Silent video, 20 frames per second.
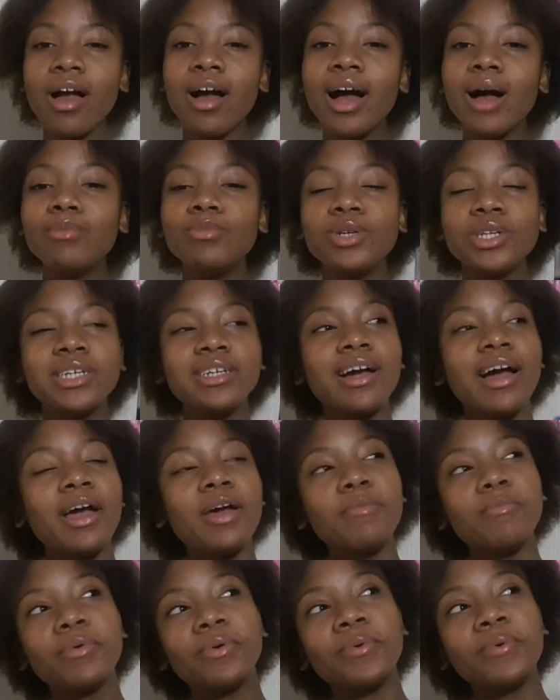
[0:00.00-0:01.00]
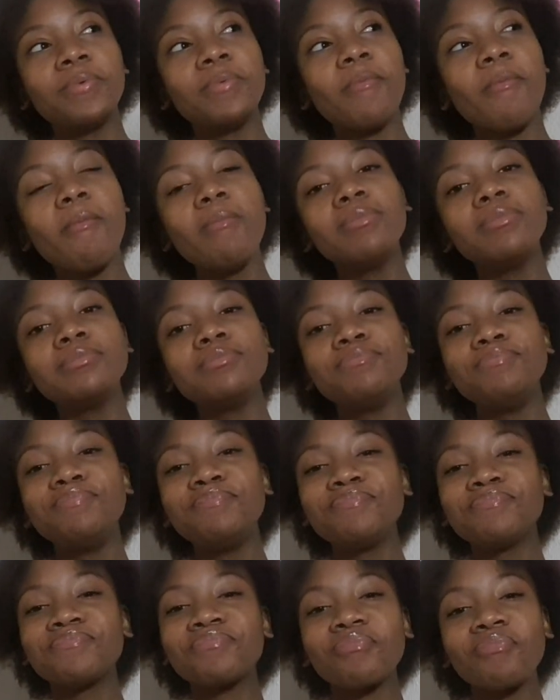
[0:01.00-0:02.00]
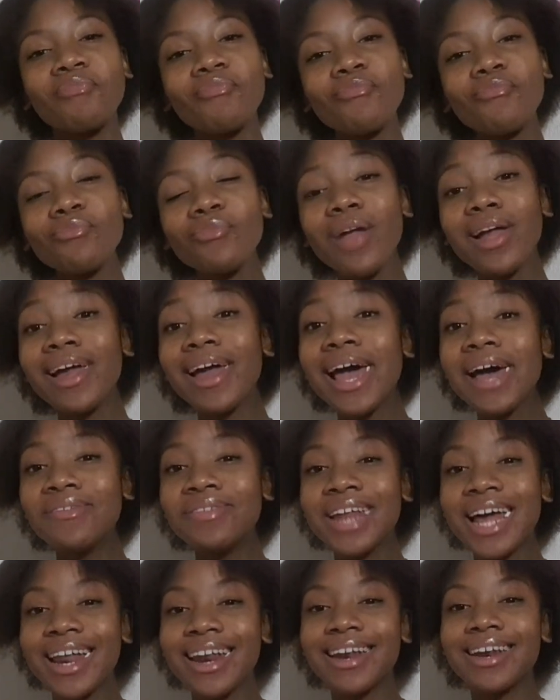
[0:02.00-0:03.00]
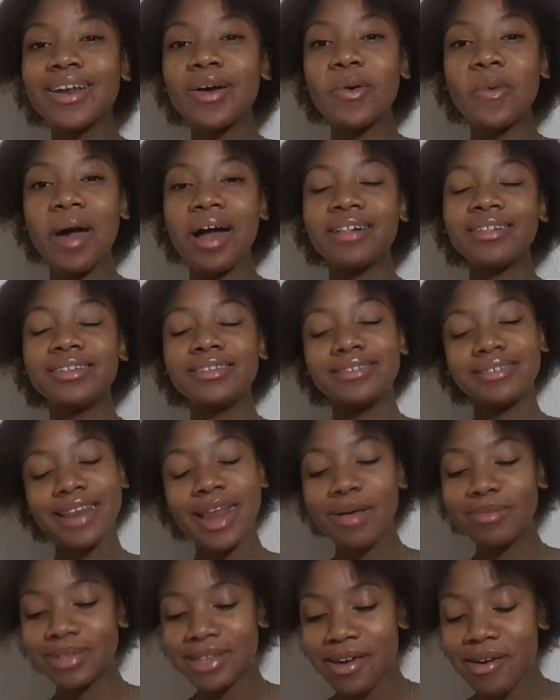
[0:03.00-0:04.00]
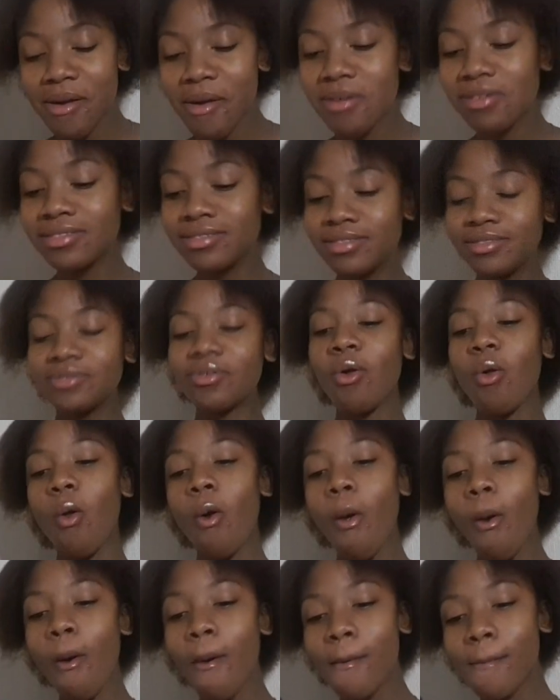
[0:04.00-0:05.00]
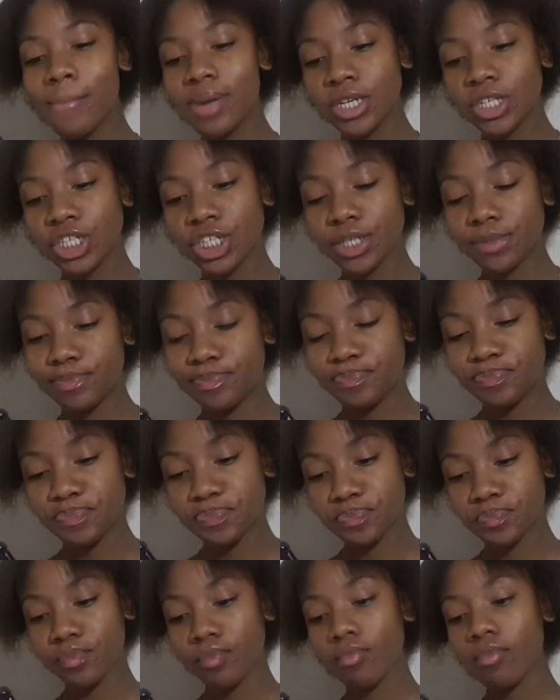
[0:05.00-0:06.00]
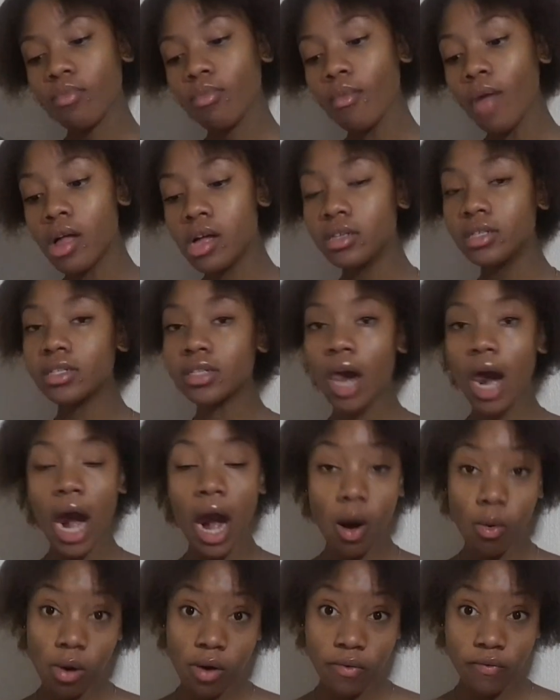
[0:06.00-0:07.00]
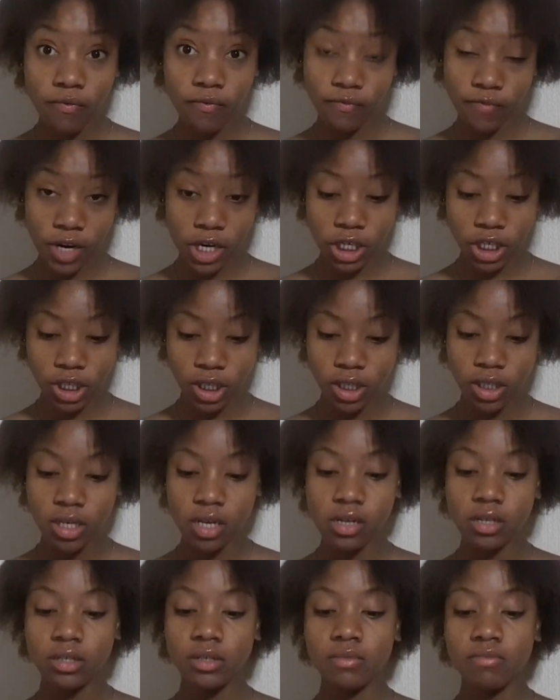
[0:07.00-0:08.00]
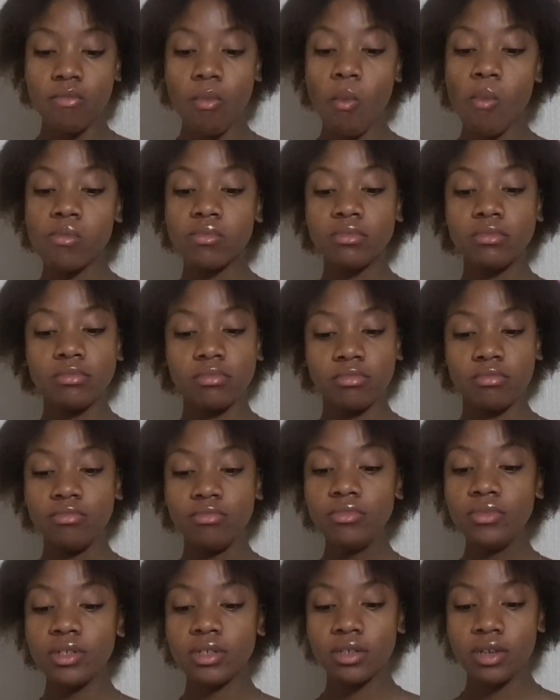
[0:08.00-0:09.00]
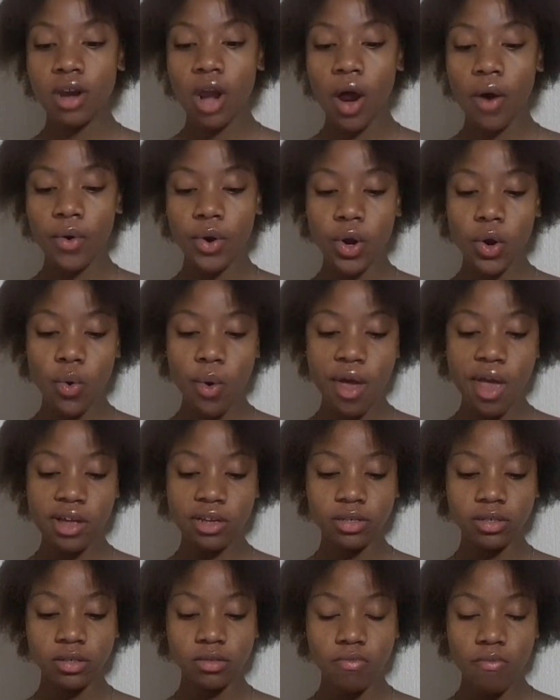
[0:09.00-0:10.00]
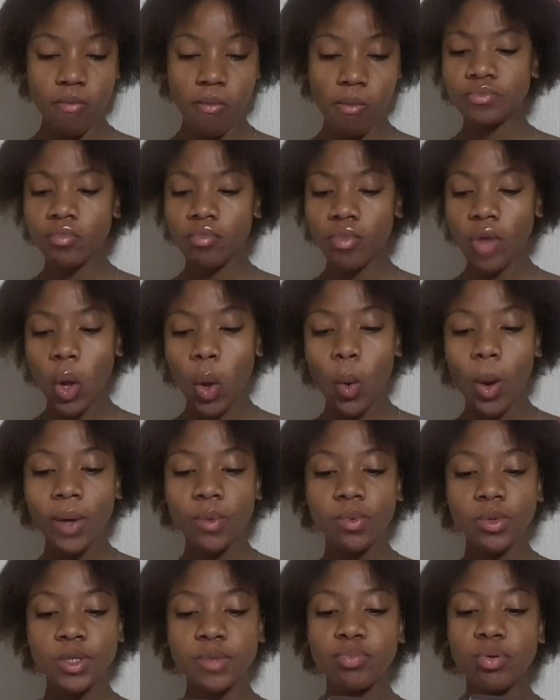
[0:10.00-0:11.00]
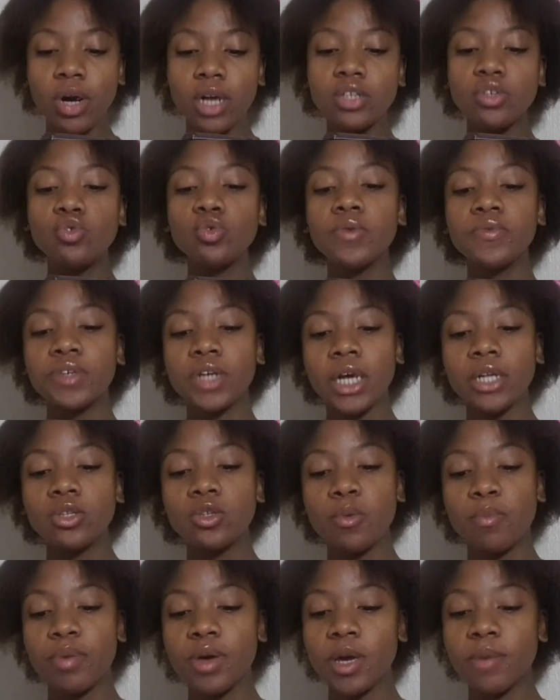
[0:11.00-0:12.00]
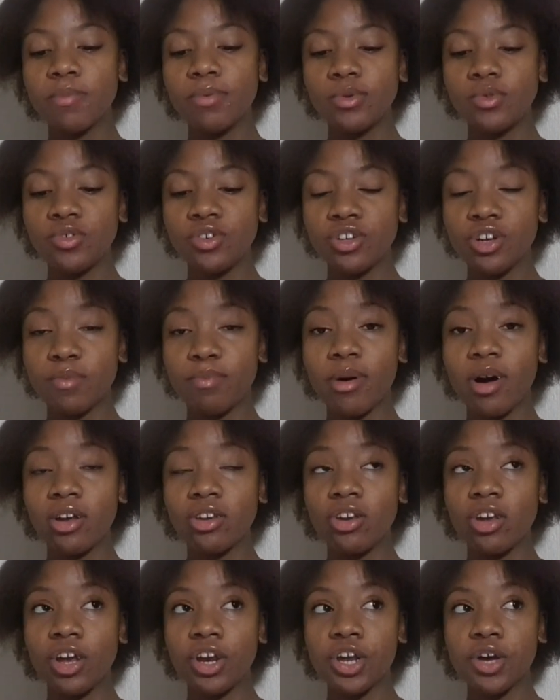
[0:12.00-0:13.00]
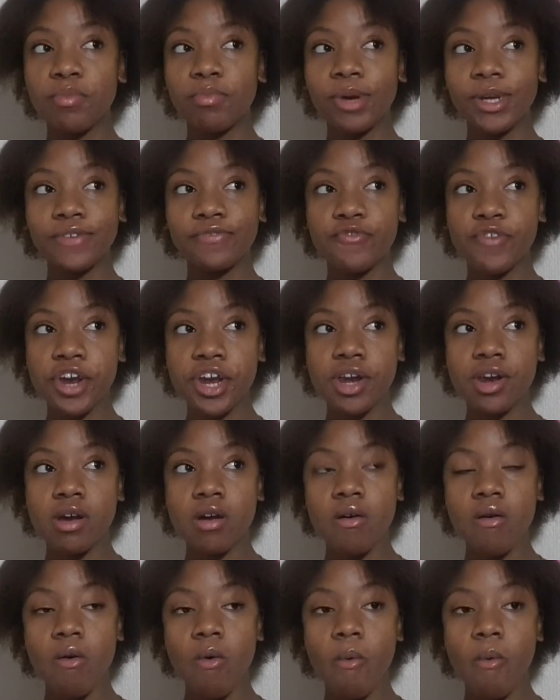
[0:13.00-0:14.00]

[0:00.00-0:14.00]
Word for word: I'm reading Iron Brew. Haven't had it in a while. It slaps, eh? But yeah, our first scenario is what would Pearl do if she had to pick between her partner and her best friend?